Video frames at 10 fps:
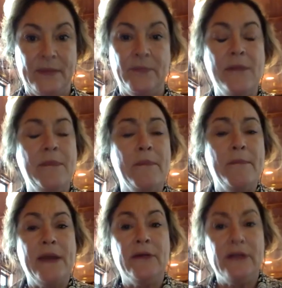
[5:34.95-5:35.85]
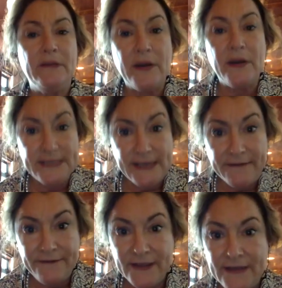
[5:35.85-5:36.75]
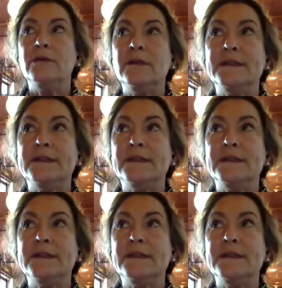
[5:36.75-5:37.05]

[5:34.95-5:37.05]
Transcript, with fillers: by Marilyn Bogdanffy.